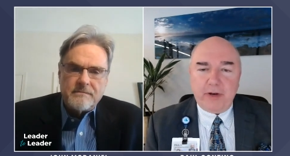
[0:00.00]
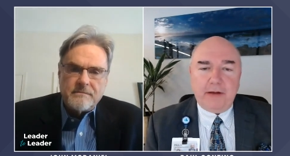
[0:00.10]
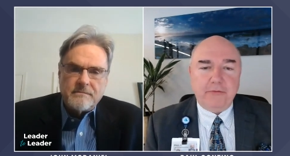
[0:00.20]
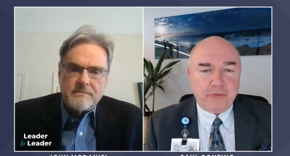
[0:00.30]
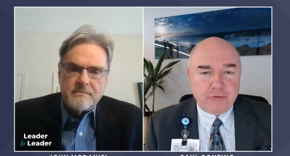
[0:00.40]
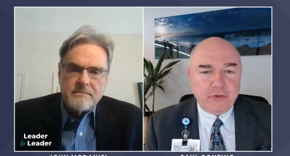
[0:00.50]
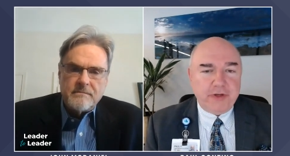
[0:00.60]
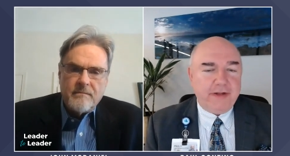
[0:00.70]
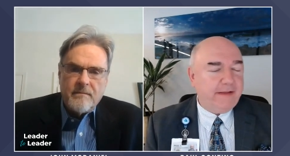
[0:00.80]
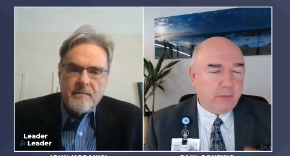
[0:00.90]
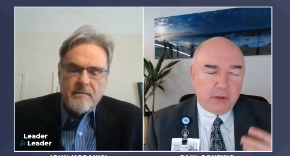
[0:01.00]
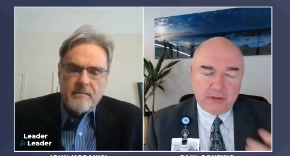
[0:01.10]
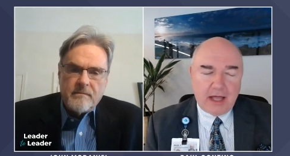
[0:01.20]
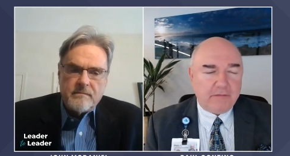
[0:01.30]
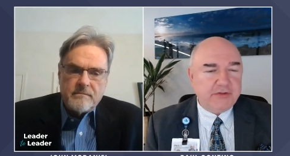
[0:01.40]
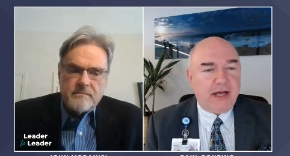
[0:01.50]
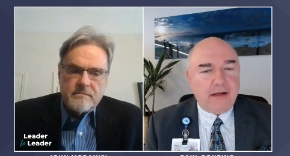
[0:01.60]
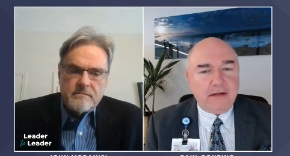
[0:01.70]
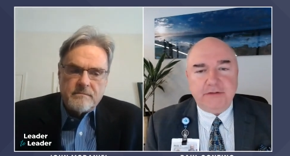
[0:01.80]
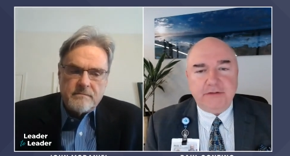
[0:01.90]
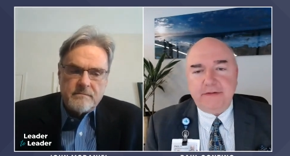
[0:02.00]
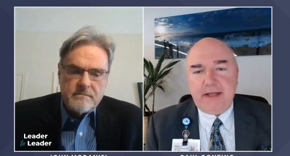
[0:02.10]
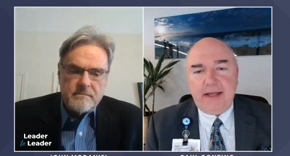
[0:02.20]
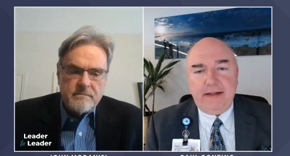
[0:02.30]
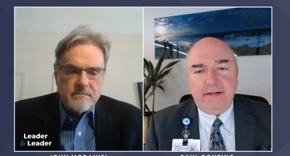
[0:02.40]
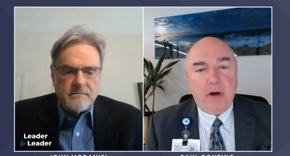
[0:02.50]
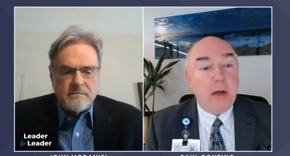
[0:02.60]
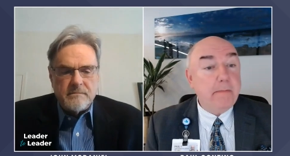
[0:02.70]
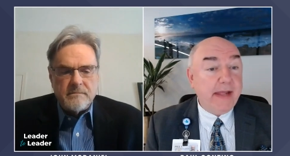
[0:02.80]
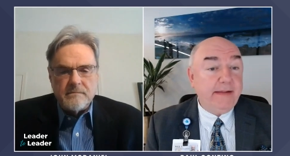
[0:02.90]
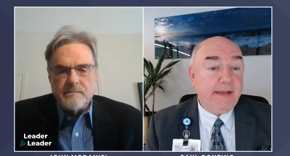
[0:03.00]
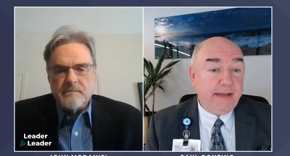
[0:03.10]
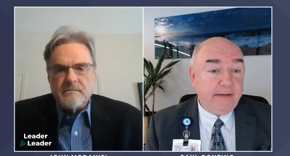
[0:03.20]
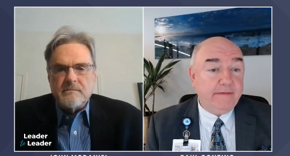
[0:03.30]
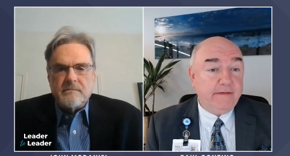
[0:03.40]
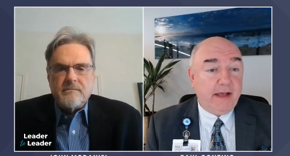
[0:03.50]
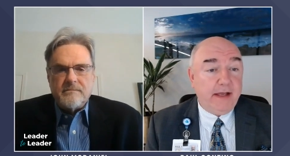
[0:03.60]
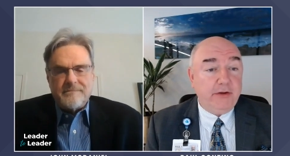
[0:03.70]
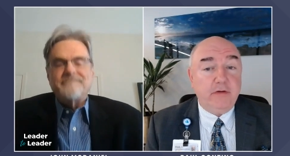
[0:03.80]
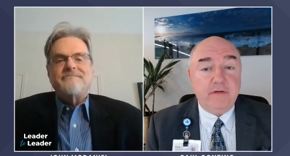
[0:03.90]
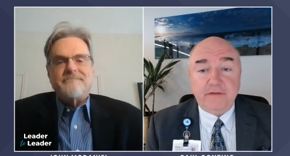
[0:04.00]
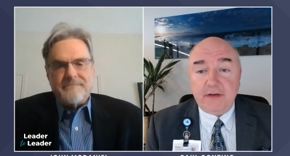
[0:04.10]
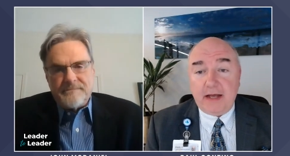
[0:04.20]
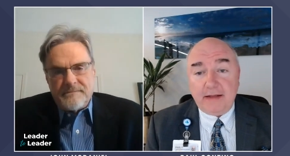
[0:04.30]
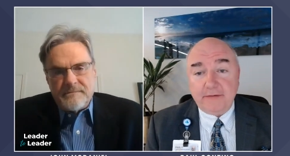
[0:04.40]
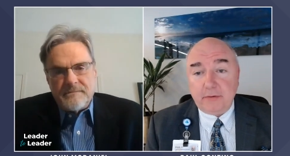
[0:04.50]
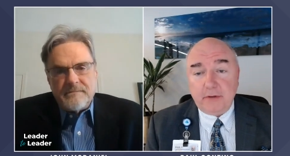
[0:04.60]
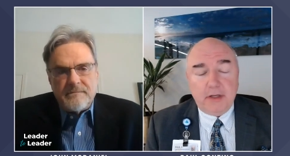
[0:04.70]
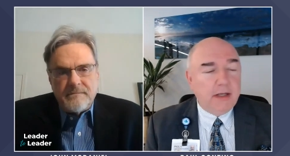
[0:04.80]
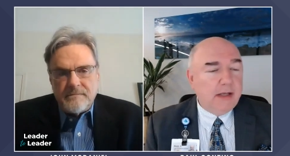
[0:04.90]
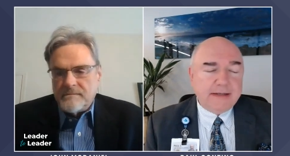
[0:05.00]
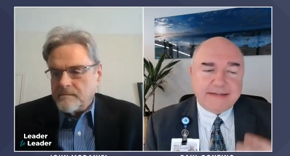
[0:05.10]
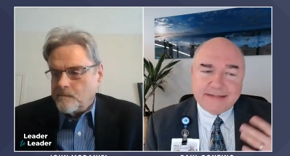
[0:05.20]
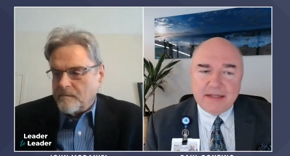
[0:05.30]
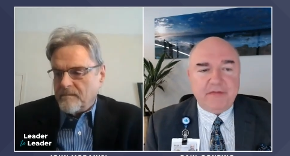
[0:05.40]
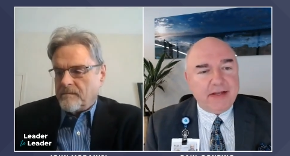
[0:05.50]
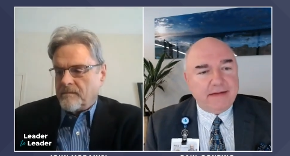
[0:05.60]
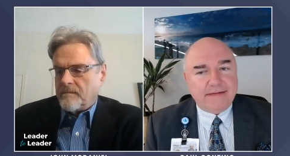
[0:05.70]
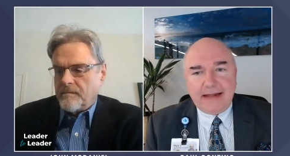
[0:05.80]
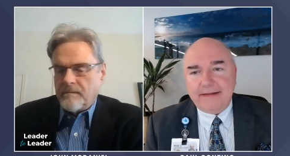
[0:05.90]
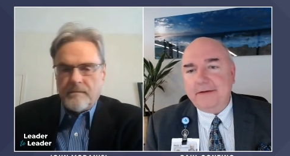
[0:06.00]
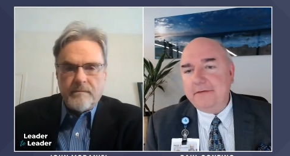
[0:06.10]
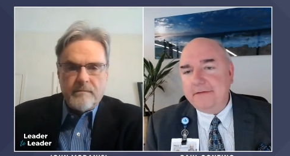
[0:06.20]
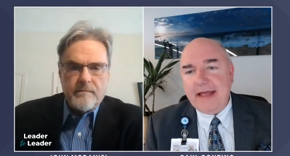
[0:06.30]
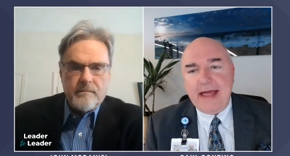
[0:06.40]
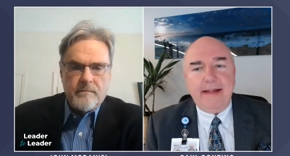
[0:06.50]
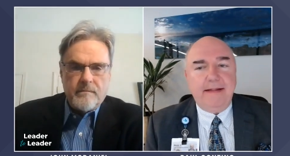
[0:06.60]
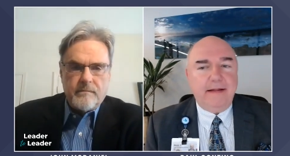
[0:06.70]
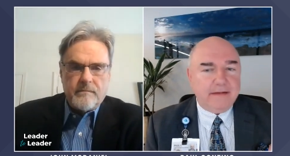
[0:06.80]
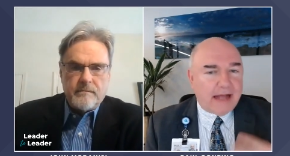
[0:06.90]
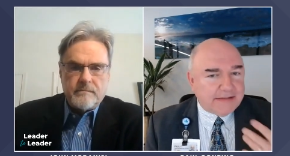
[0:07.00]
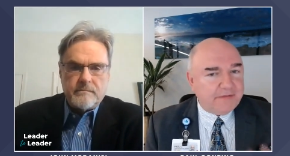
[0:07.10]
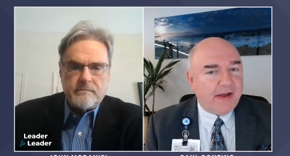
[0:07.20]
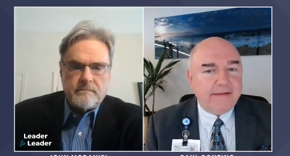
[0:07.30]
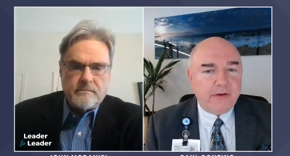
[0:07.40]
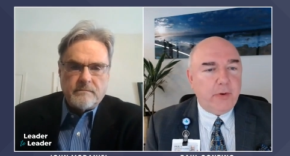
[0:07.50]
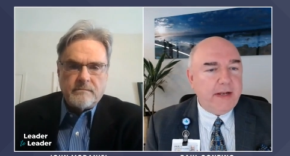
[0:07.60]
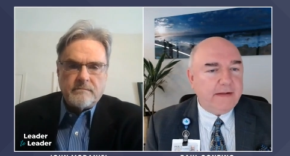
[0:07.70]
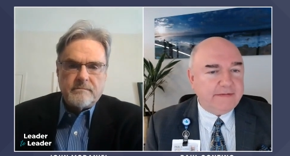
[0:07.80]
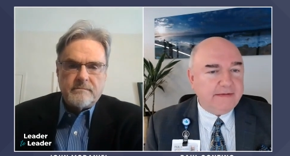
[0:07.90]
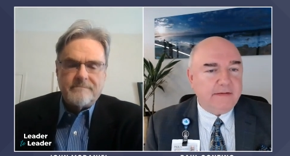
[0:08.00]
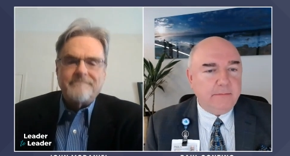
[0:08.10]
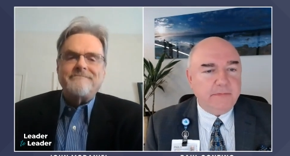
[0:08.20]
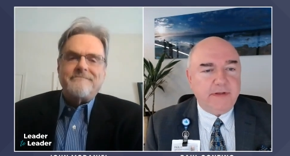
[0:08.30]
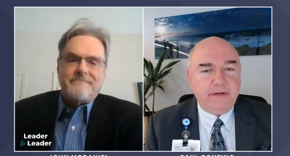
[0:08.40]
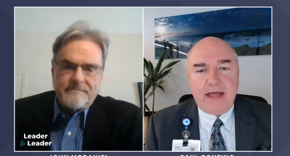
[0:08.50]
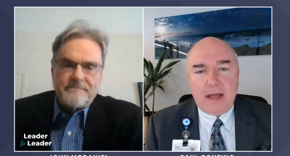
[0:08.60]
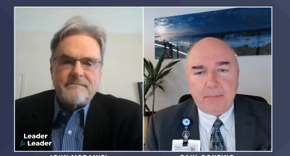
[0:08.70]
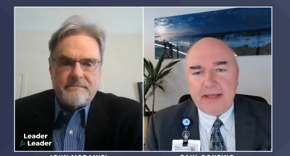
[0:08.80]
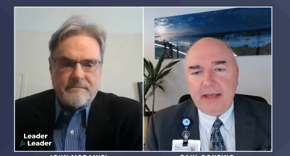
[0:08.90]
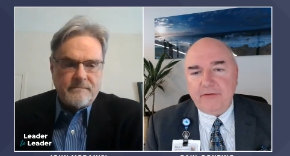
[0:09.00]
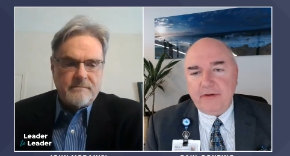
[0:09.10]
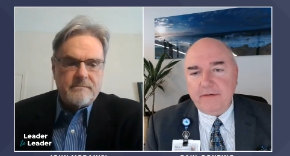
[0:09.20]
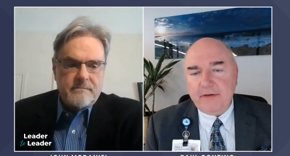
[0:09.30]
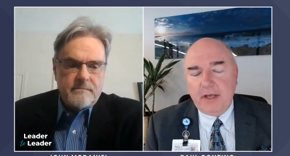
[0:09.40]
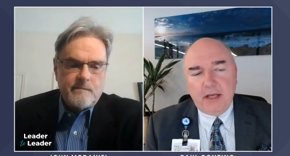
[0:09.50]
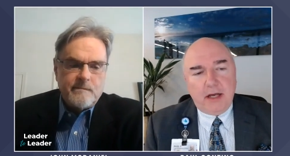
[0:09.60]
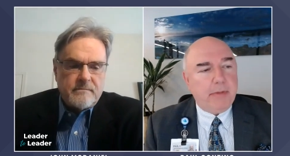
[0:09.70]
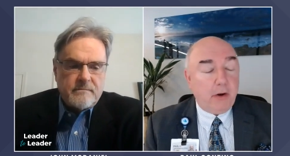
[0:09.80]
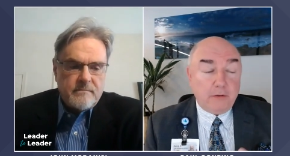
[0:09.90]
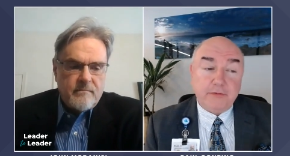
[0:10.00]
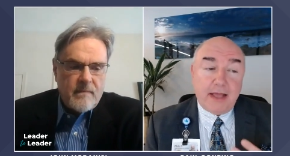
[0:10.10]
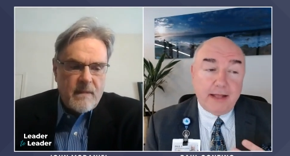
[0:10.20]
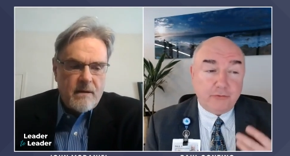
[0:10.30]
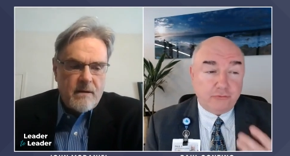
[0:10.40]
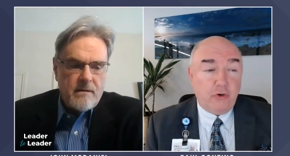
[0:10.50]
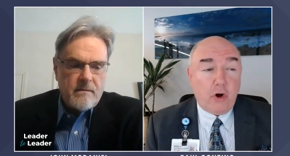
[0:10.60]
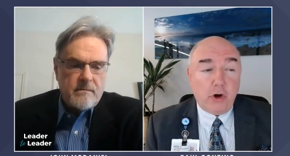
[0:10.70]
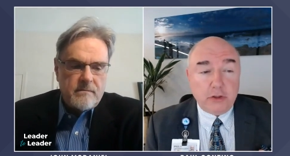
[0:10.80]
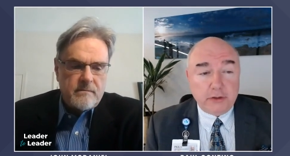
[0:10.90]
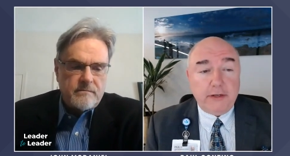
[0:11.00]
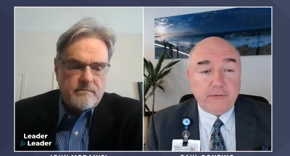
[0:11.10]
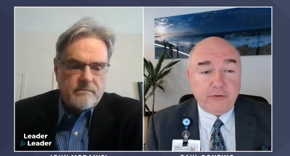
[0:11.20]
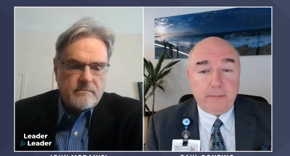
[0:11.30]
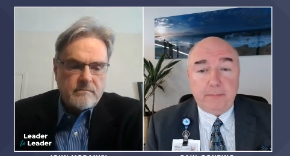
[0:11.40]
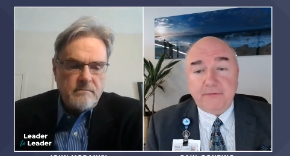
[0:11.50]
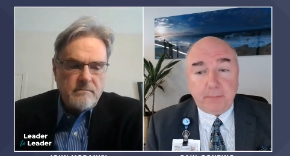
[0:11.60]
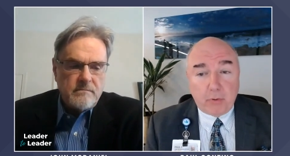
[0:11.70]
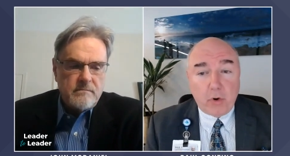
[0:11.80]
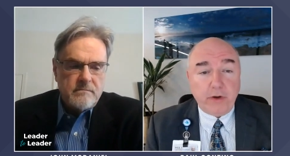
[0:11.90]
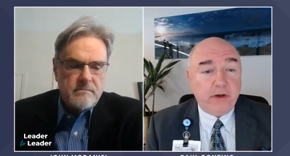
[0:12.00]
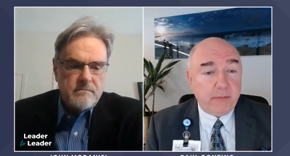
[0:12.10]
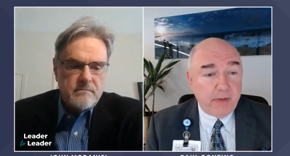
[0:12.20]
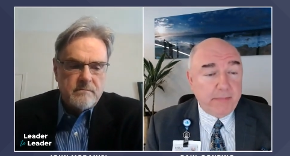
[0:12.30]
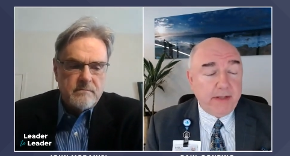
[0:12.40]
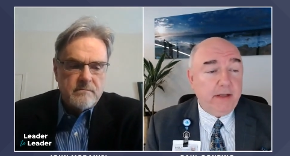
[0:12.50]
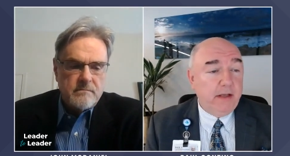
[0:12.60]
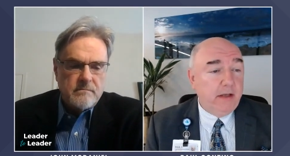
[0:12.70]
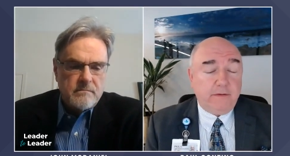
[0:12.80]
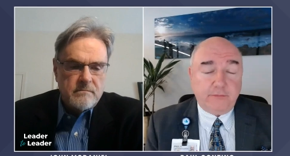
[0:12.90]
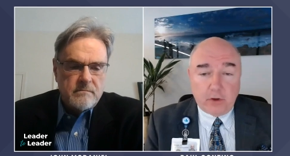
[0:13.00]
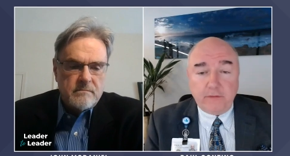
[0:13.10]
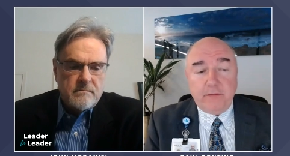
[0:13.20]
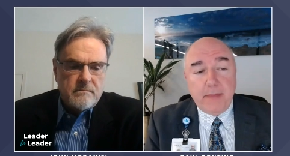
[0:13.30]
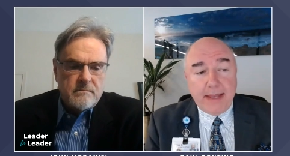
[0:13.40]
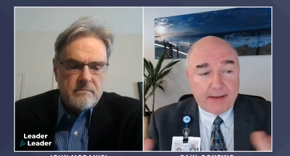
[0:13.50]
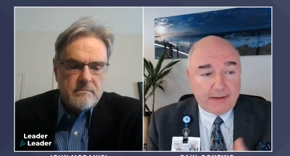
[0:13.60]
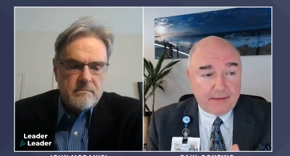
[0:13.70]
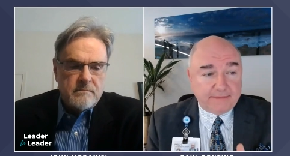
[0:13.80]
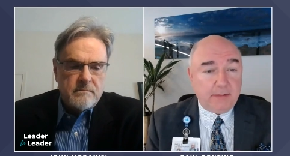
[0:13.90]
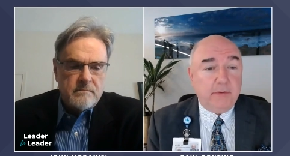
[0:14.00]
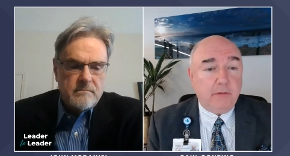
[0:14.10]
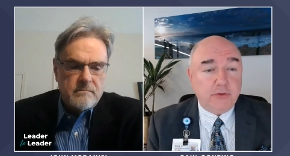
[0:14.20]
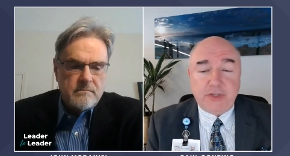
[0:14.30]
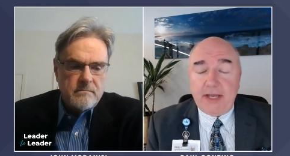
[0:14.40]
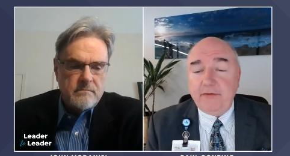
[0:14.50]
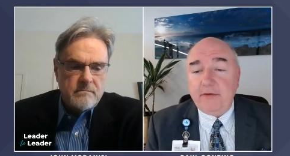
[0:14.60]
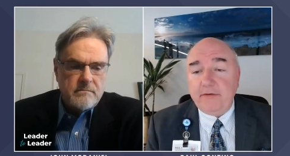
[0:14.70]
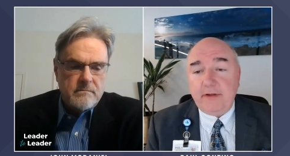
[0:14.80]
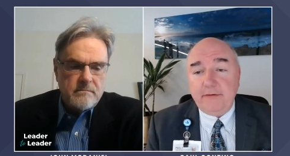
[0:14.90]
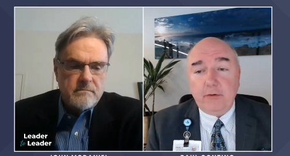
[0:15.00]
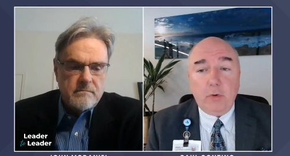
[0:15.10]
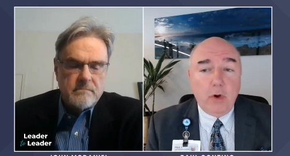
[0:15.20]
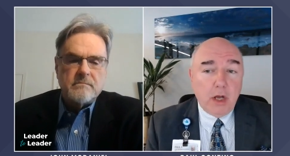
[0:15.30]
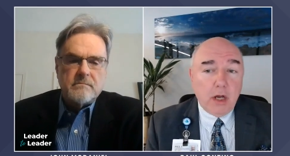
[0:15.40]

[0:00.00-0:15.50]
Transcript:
Speaker 1: when I was recruited that there were a lot of challenges and unmet needs at University Hospital. Significant technical debt, lots of antiquated systems and applications but I also had strong leadership support and commitment to start to make some of those changes. And so